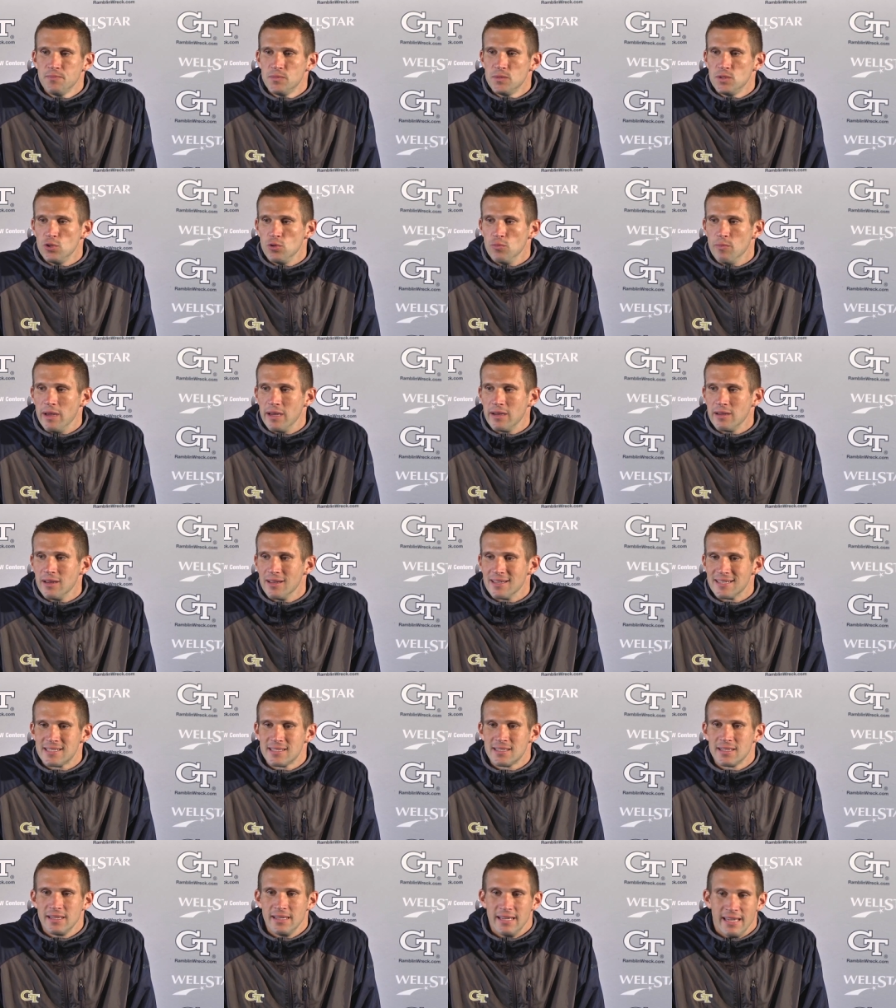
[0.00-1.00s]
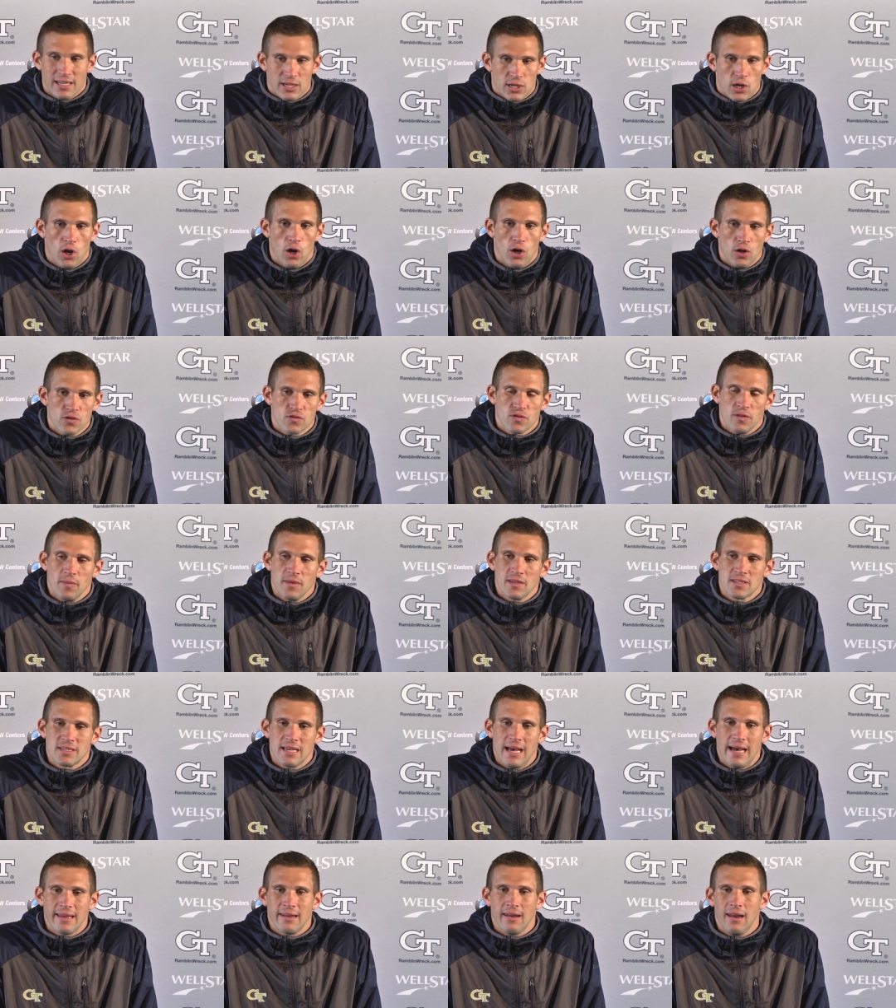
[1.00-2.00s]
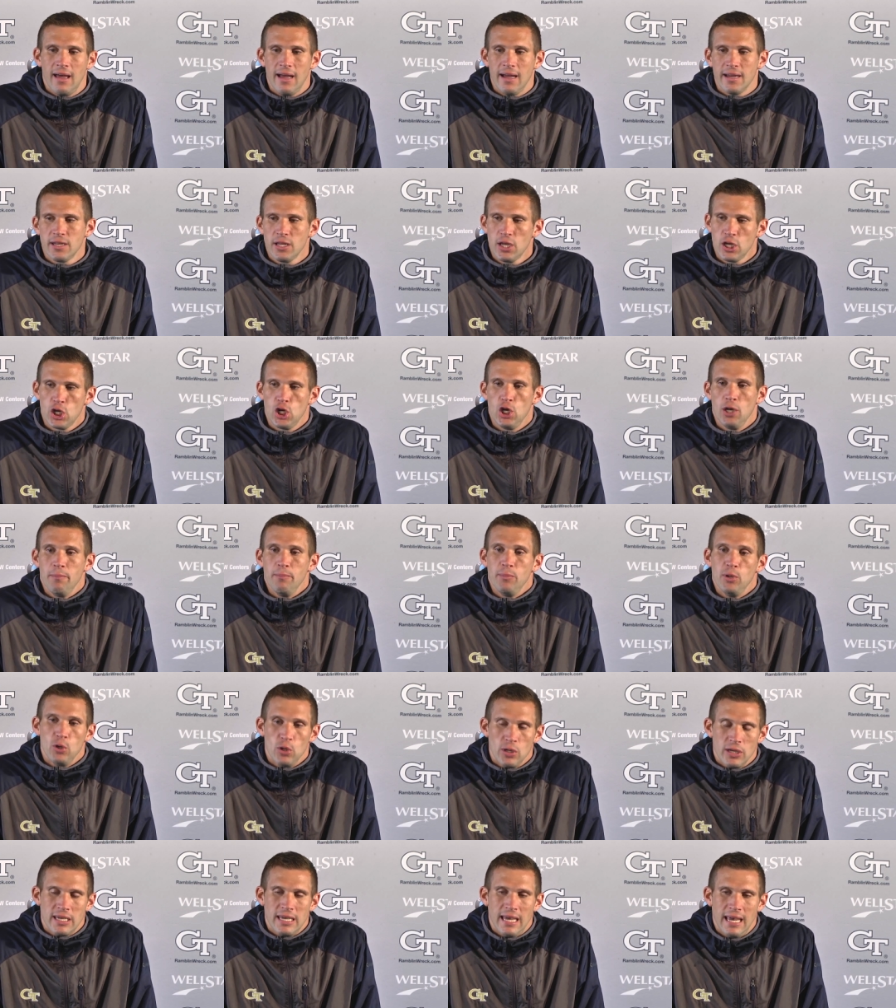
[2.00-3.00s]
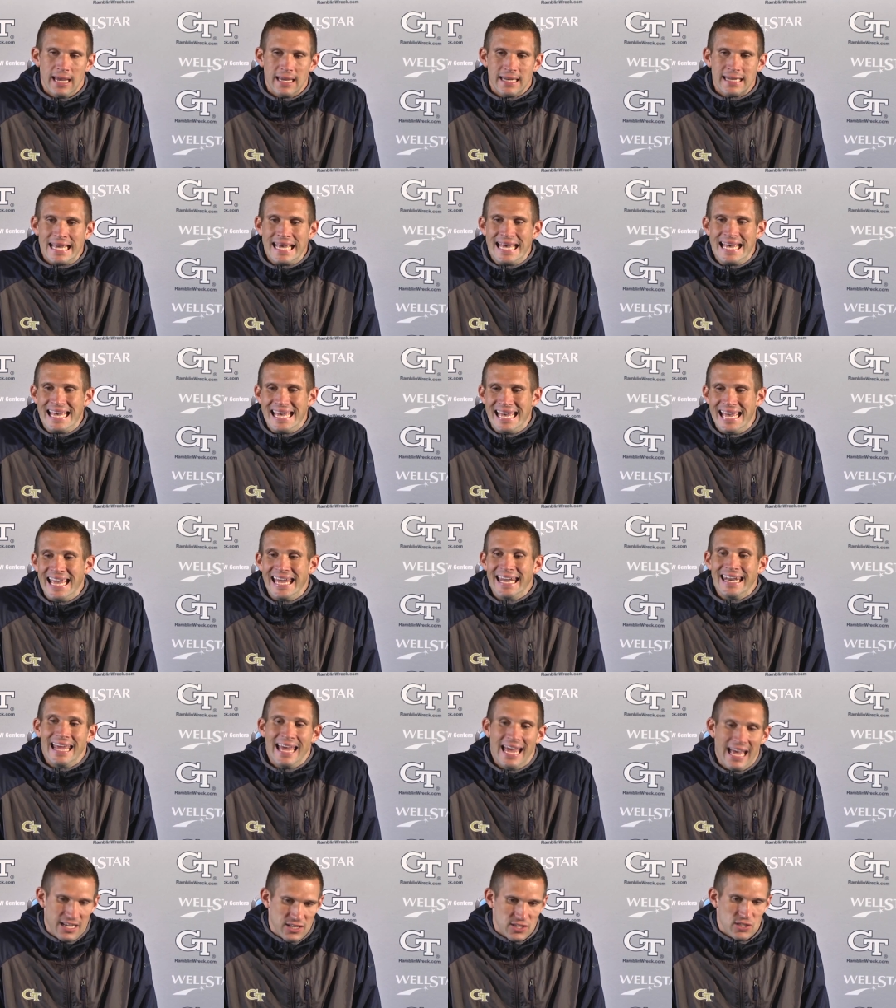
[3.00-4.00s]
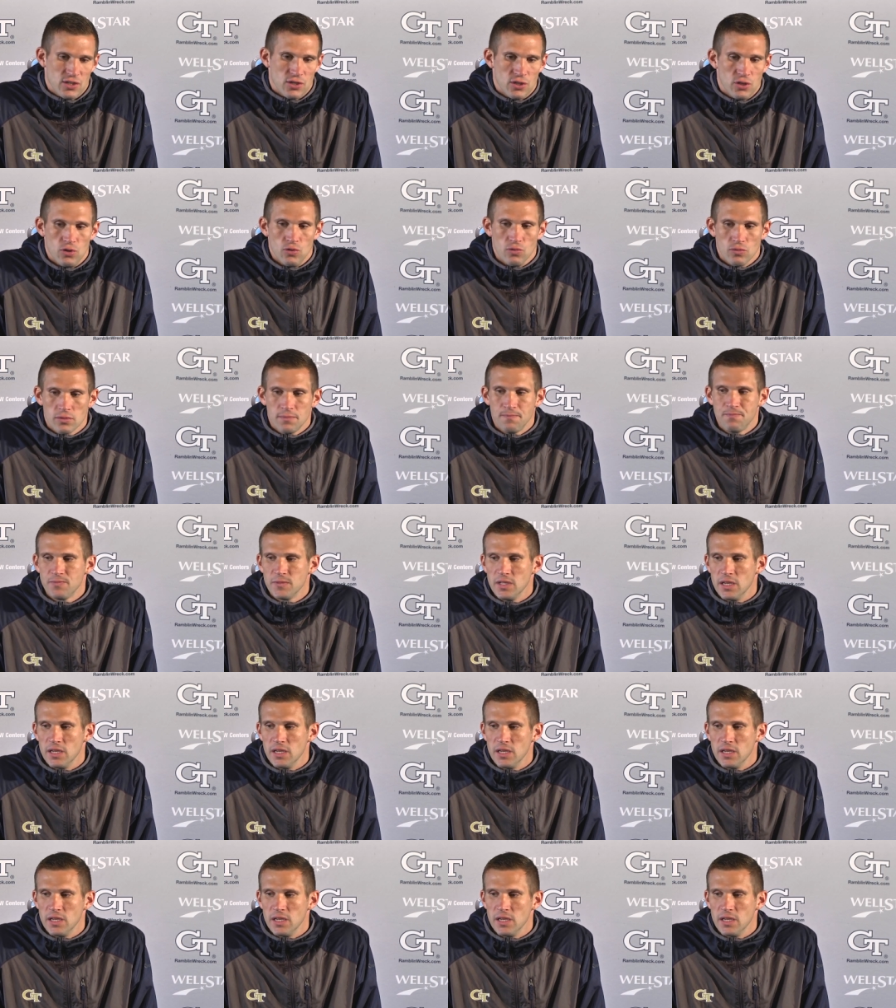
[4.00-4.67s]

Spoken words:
to make us get calls from the sideline, communicate, and execute.